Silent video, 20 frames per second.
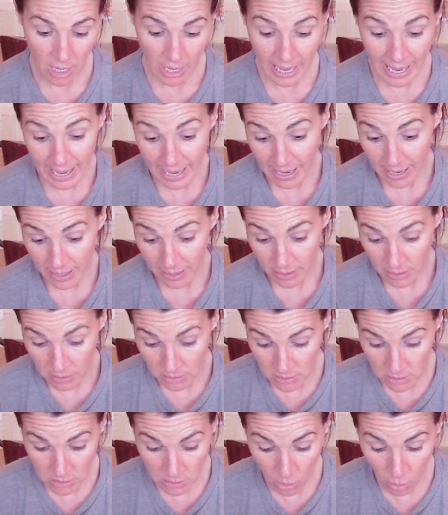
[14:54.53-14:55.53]
And
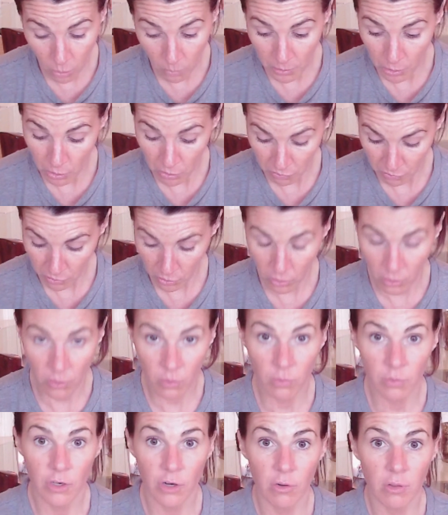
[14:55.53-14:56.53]
so
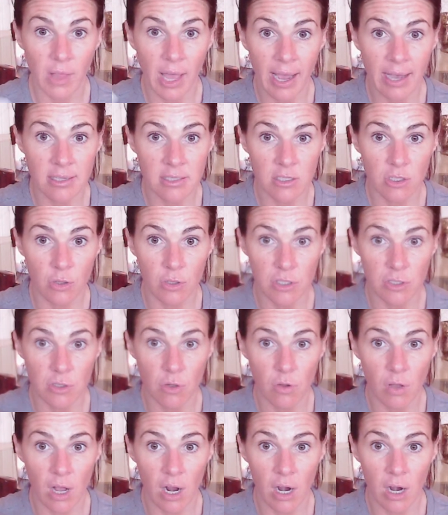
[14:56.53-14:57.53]
beautiful, your last crystal
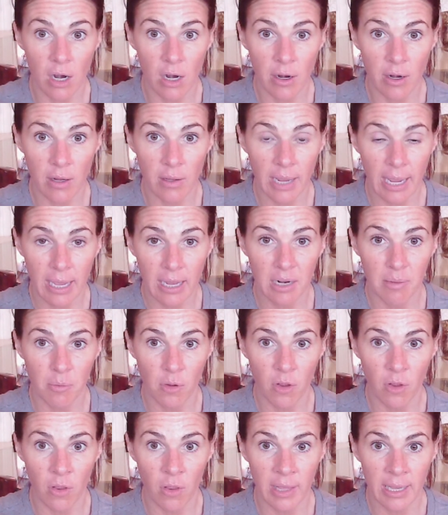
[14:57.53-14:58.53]
card
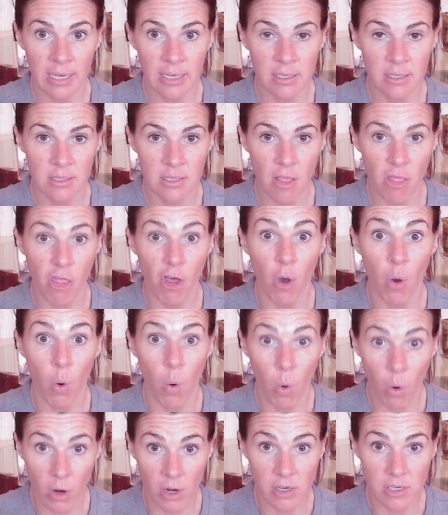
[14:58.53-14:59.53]
animal is the
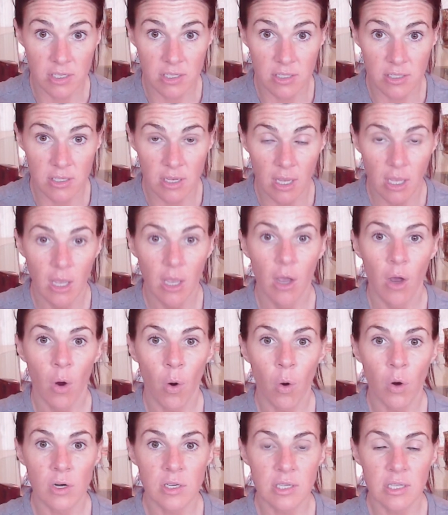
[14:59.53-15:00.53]
horse.
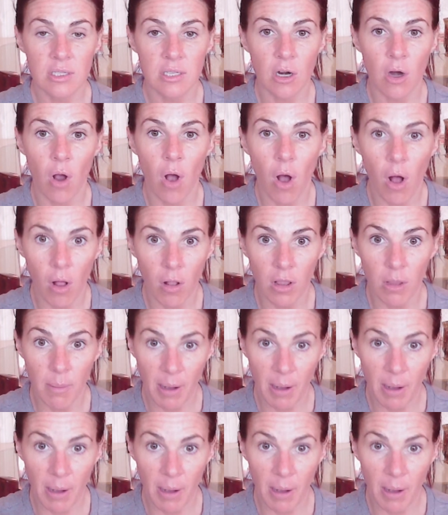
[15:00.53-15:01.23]
Horses are all